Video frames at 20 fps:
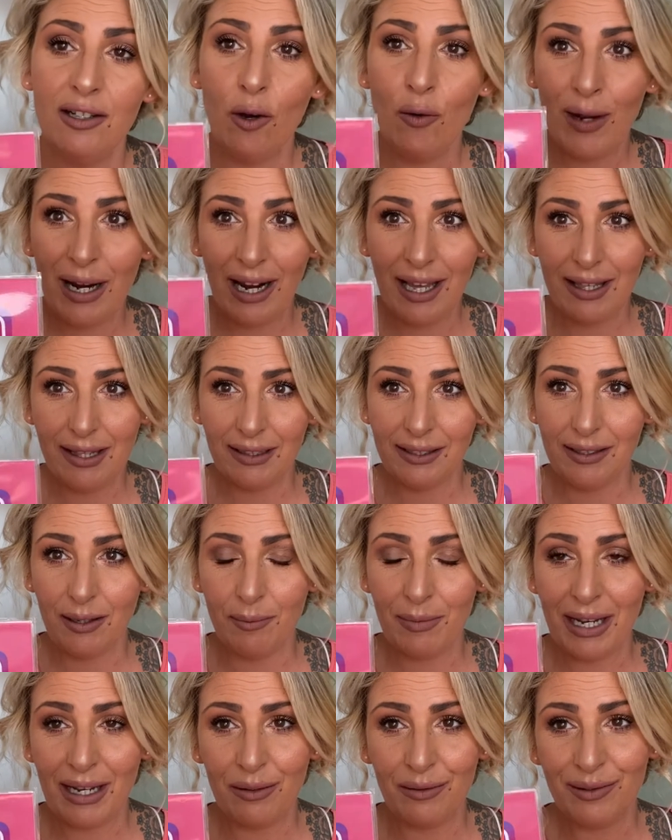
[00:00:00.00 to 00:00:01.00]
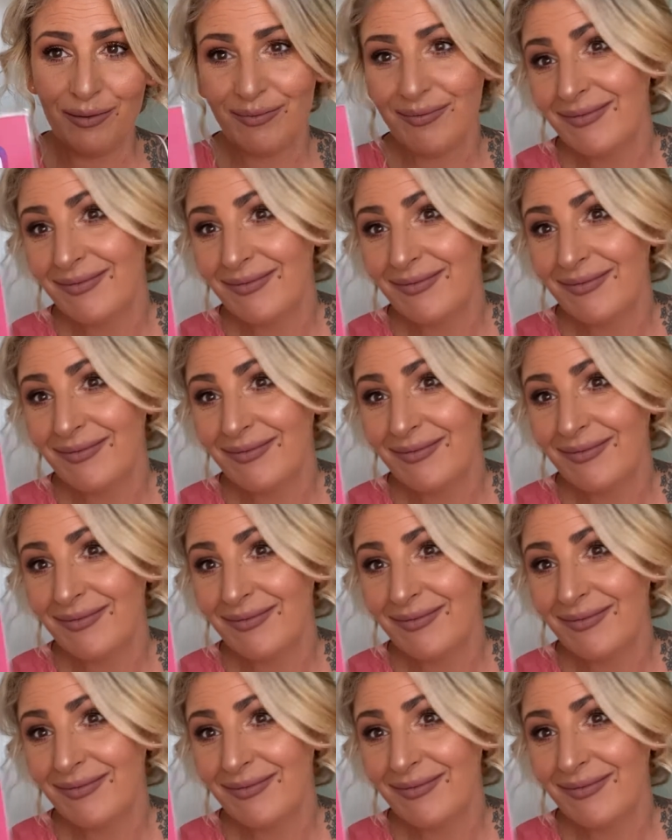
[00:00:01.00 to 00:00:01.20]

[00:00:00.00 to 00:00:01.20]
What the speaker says: Oh, I like this thumbnail.